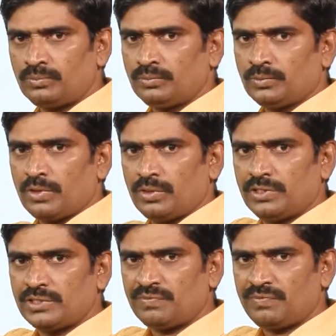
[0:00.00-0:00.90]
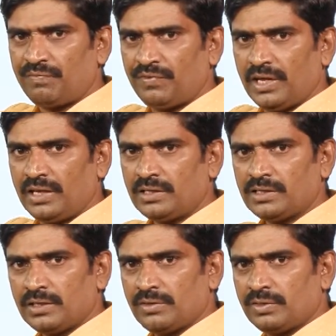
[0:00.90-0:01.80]
This is 15,
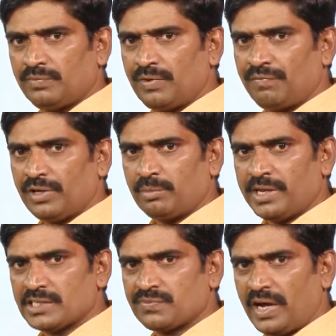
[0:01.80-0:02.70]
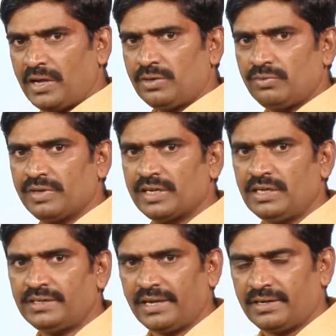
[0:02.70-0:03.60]
the 15 minus 5 we get
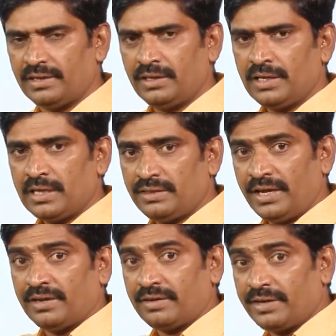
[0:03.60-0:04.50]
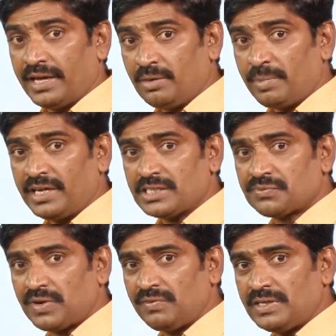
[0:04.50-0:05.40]
10. Then 10 minus 5
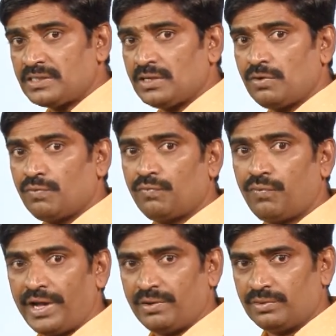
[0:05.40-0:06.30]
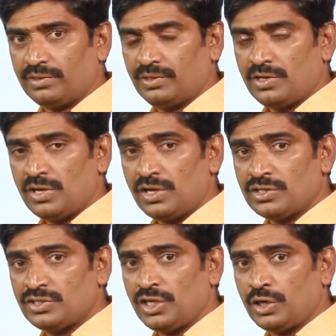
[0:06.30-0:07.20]
is 5,
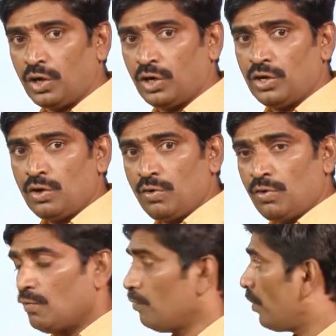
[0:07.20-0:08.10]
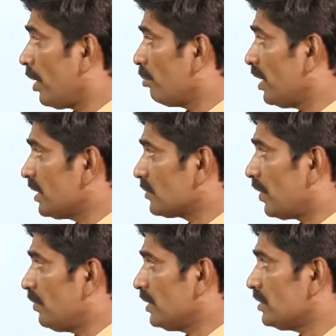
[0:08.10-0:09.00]
0. 5 minus 5
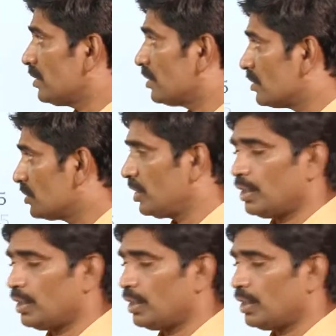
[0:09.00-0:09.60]
is 0.